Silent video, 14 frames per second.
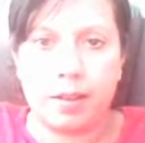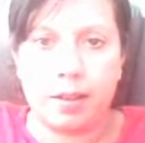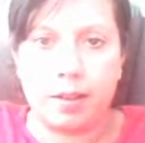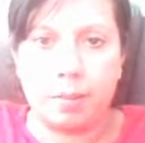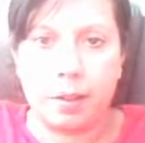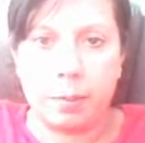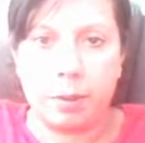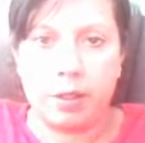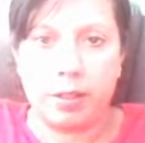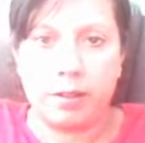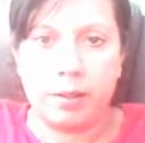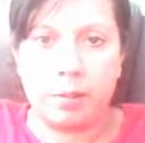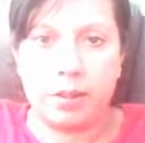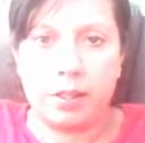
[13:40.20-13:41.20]
by putting
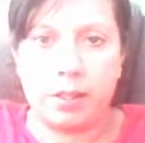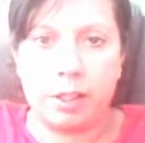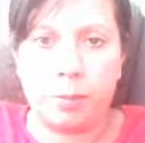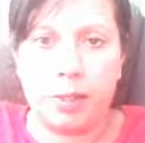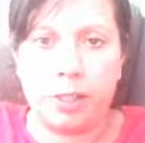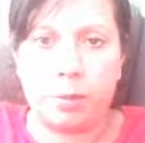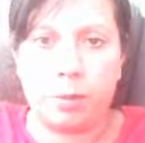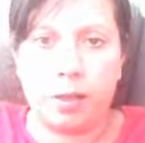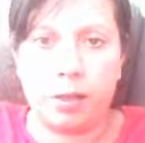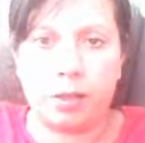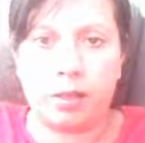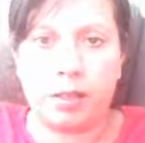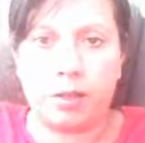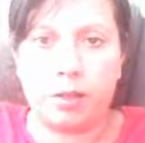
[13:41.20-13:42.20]
them in speech
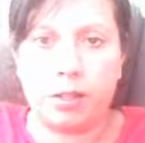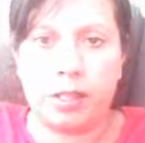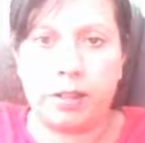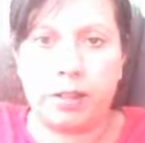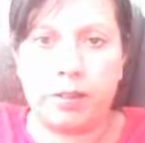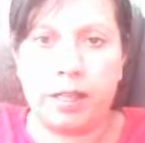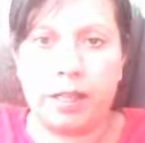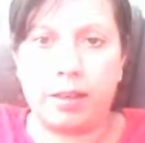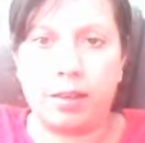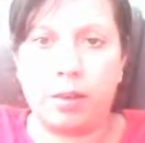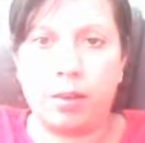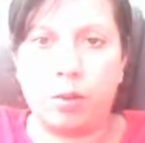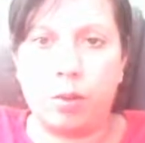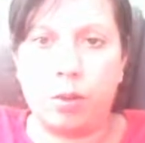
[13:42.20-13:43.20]
marks, and you'll see that that
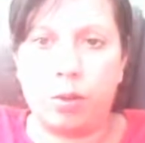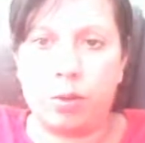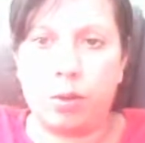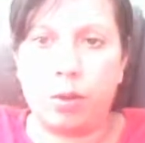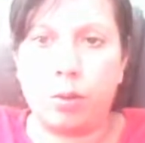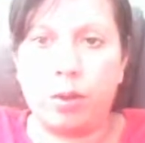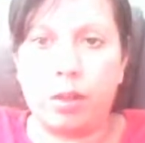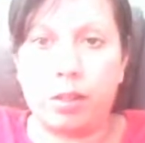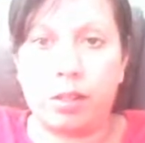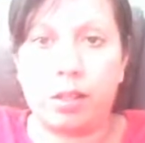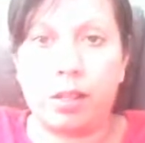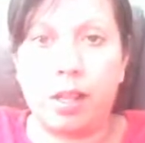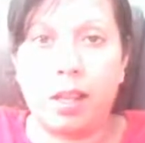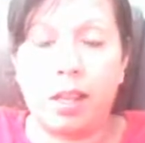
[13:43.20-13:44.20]
also
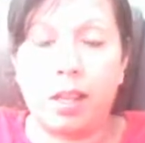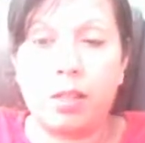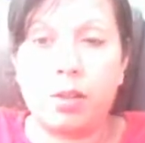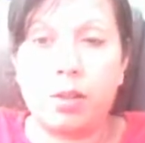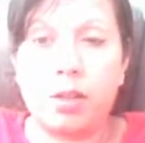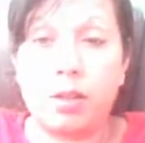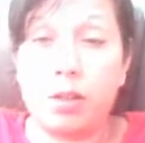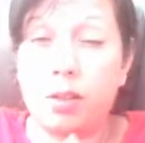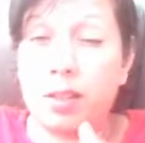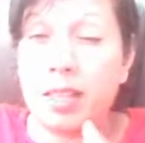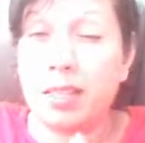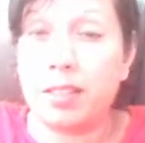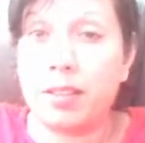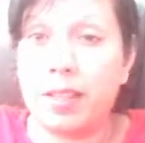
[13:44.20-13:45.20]
works. So you
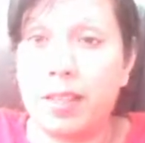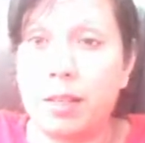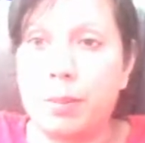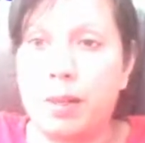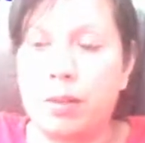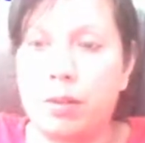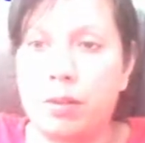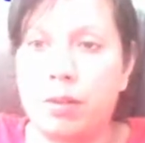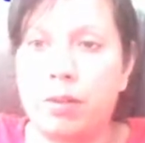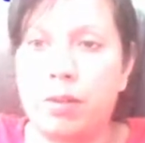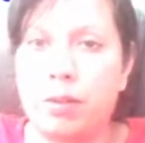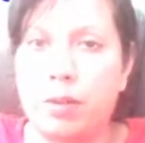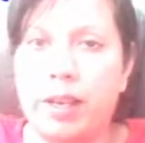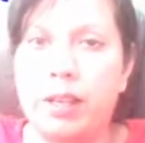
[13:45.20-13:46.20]
need to think about your
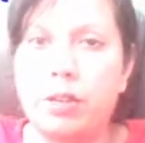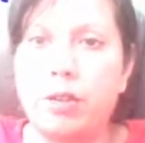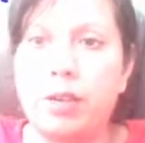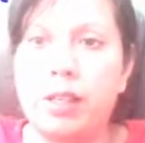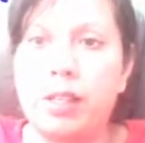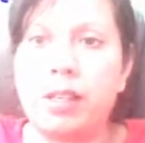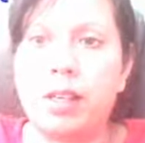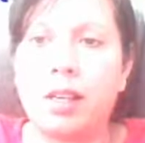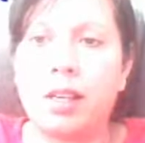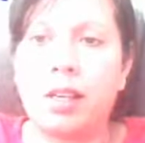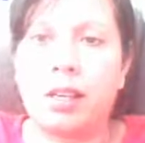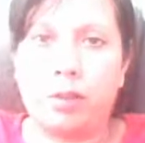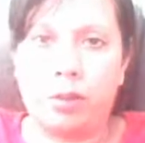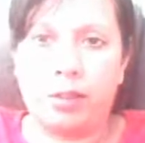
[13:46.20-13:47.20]
entries
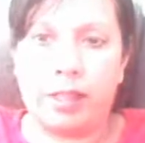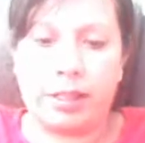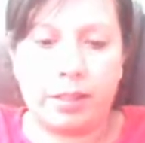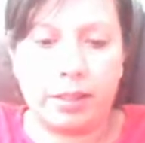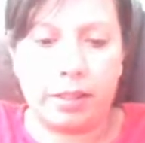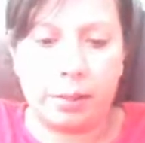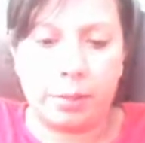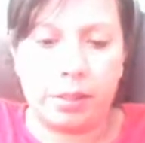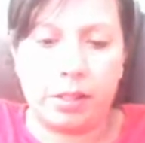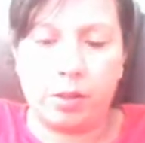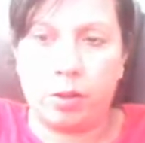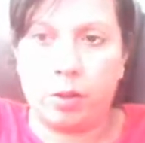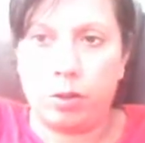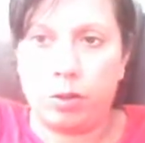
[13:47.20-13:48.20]
and your data types
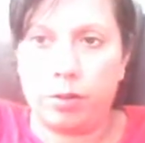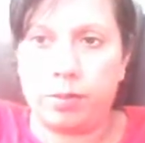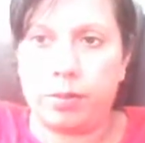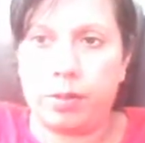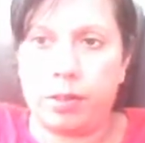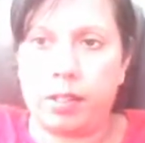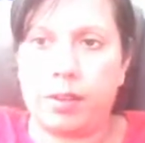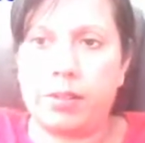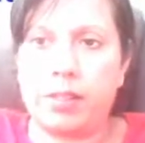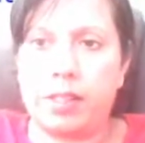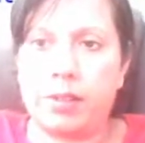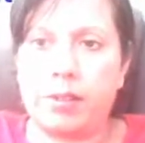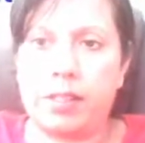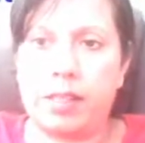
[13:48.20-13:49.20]
as usual. So
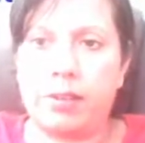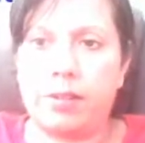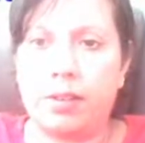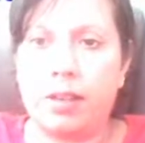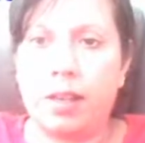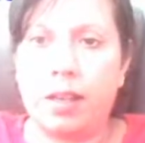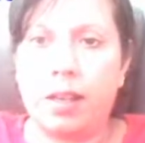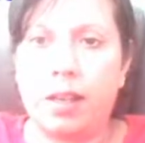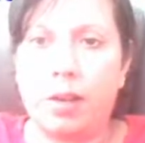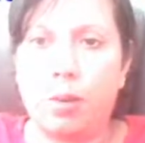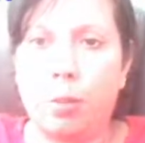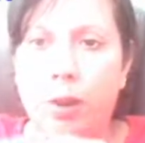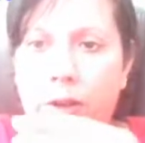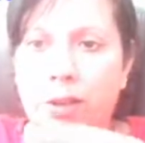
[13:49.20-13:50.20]
777,
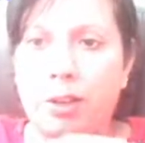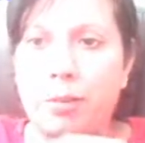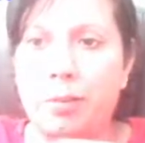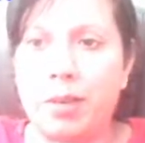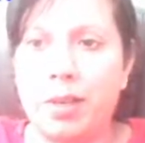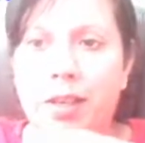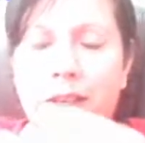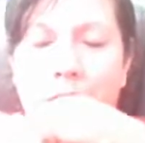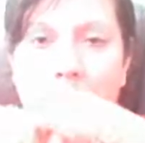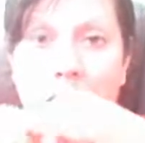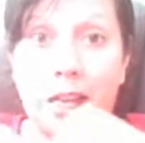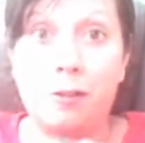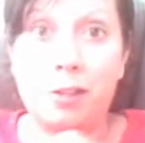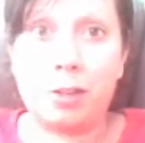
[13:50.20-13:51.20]
welcome,
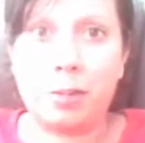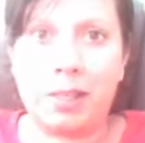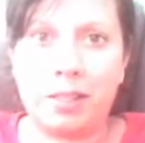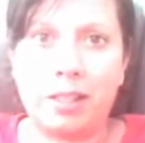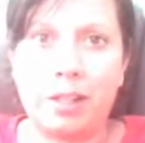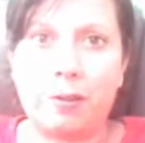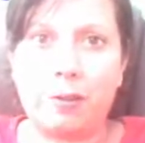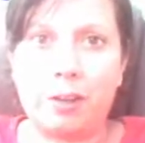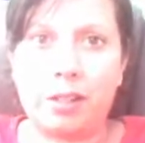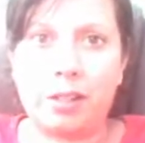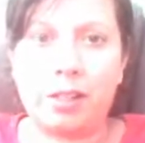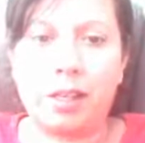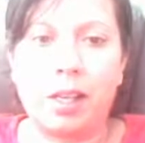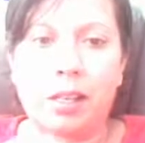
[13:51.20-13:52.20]
have some intel for
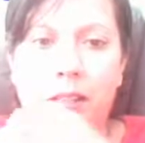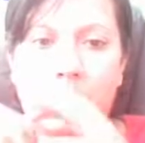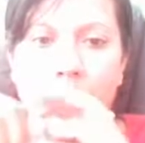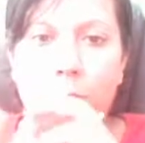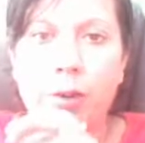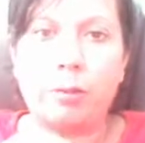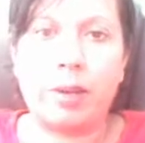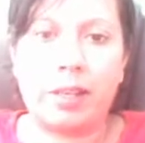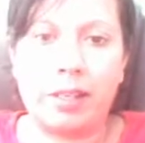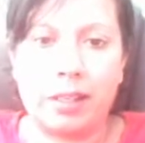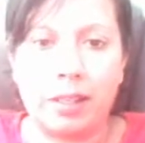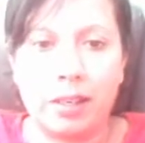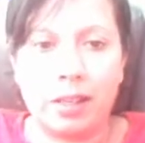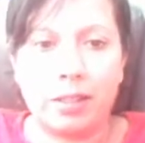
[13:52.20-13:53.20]
us. So now we're
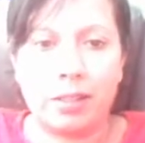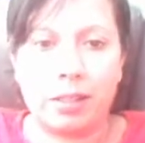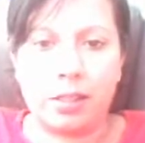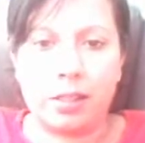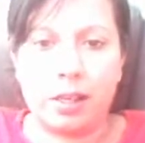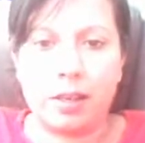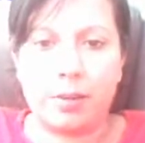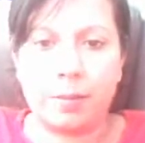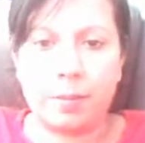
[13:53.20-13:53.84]
ready to start